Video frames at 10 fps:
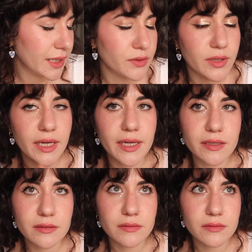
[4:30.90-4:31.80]
I do that
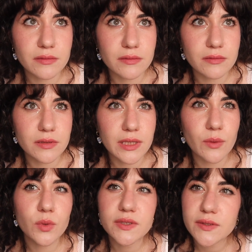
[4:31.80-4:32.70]

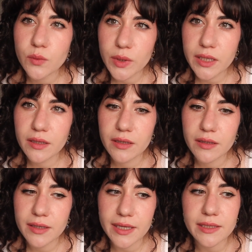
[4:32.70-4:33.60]
like once a week,
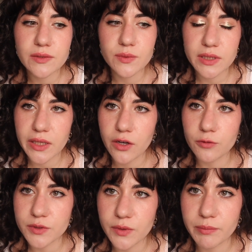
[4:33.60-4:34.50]
and it's really
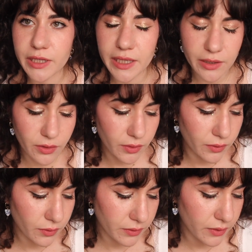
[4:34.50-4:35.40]
helped with my hair
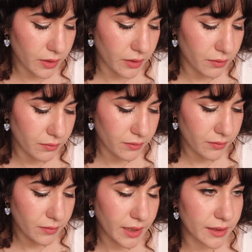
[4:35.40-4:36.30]
growth,
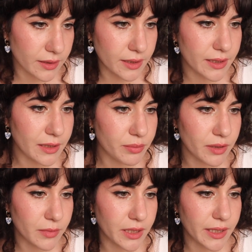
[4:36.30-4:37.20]
and like
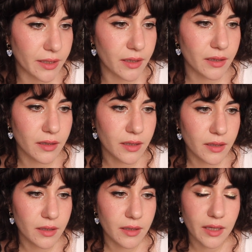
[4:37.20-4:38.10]
keeping my hair
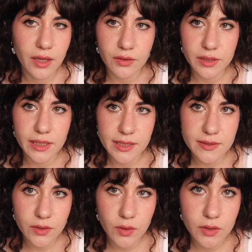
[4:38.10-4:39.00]
healthy
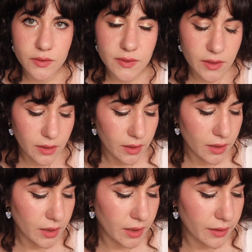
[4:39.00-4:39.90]
as it grows.
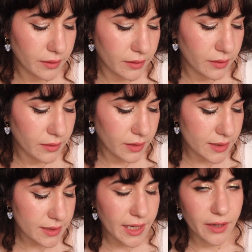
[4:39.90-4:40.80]

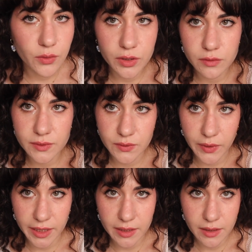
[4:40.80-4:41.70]
This hair oil was
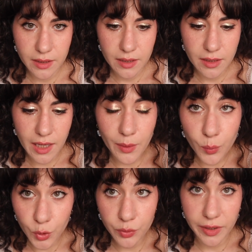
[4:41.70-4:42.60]
great. I
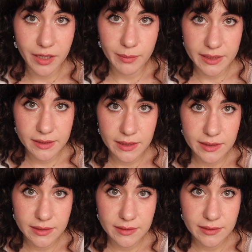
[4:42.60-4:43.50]
would recommend
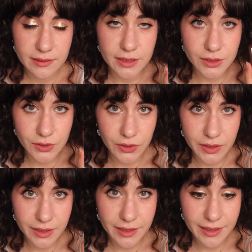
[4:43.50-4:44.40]
this. It's
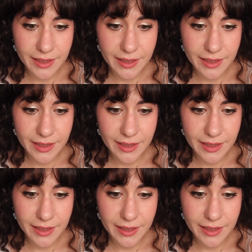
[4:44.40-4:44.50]
good.